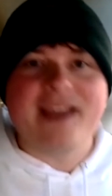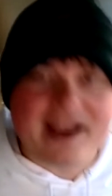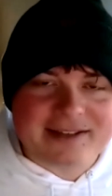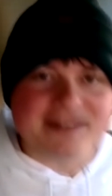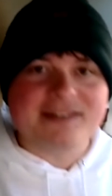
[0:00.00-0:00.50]

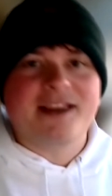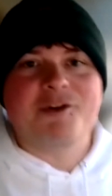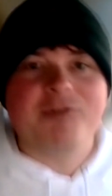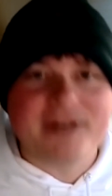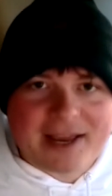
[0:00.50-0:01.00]
has this like
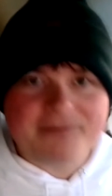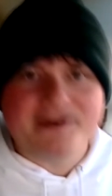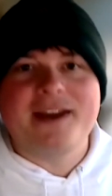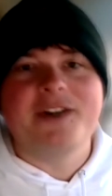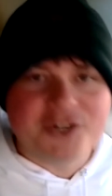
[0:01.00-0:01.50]
creative
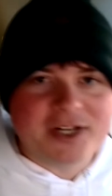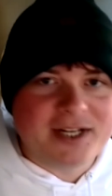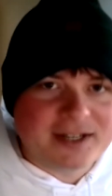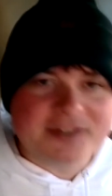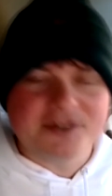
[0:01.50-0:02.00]
energy and
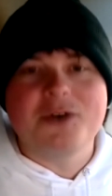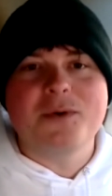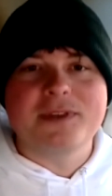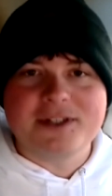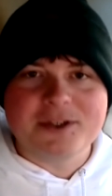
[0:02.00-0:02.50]
he doesn't know
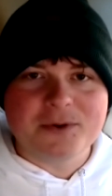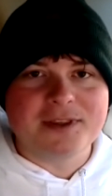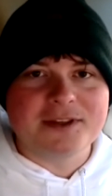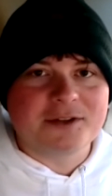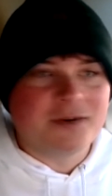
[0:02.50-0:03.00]
what to do with
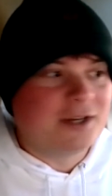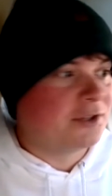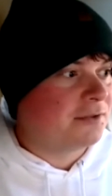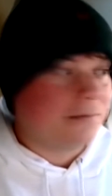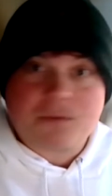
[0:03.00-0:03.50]
it. So he
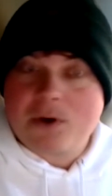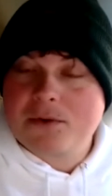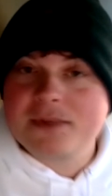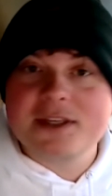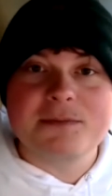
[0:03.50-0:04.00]
just
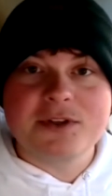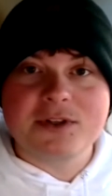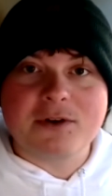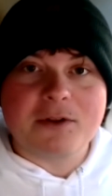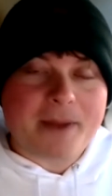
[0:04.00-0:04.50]
wrote this
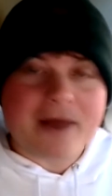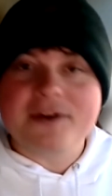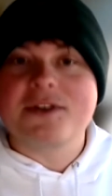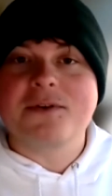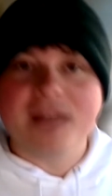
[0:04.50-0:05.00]
musical about
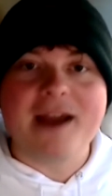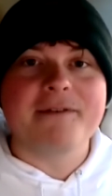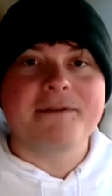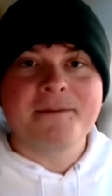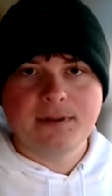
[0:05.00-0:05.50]
his own
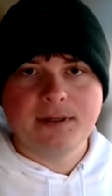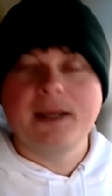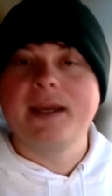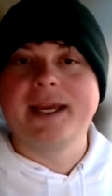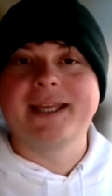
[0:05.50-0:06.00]
life.
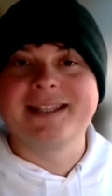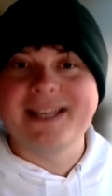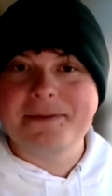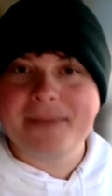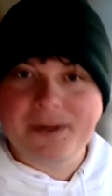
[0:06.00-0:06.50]
And
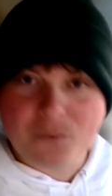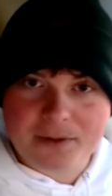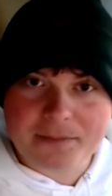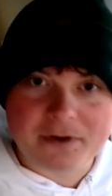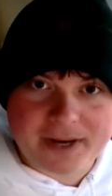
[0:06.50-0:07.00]

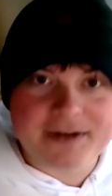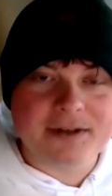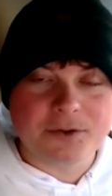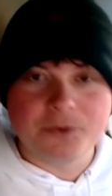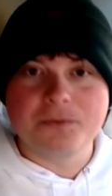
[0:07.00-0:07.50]
Lin-Manuel
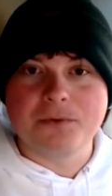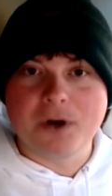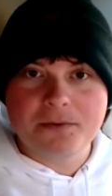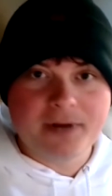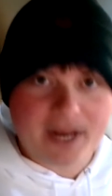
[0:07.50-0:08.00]
Miranda, who
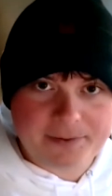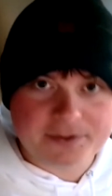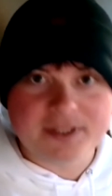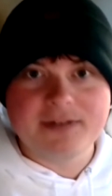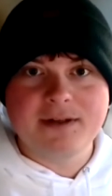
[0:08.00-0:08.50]
wrote
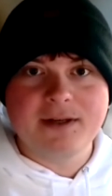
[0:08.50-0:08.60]
Hamilton